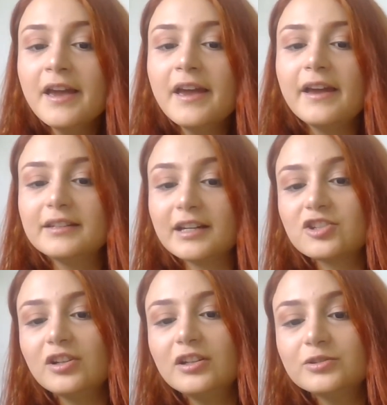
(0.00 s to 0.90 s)
and
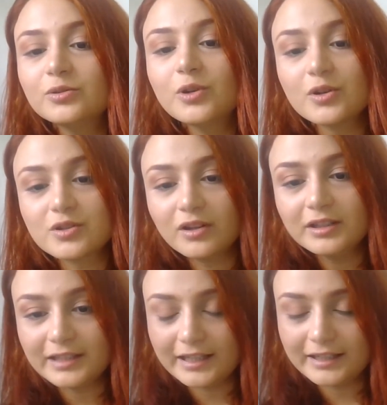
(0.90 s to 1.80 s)
actually to
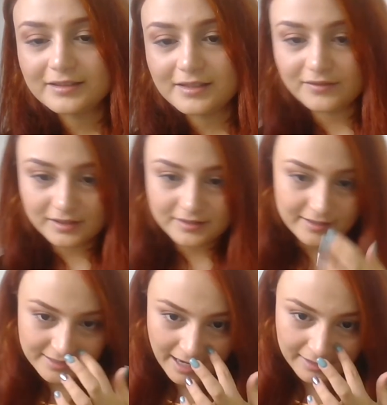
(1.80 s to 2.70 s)
consolidate civil
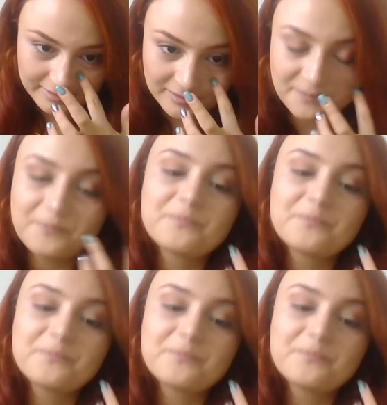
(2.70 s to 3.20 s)
society.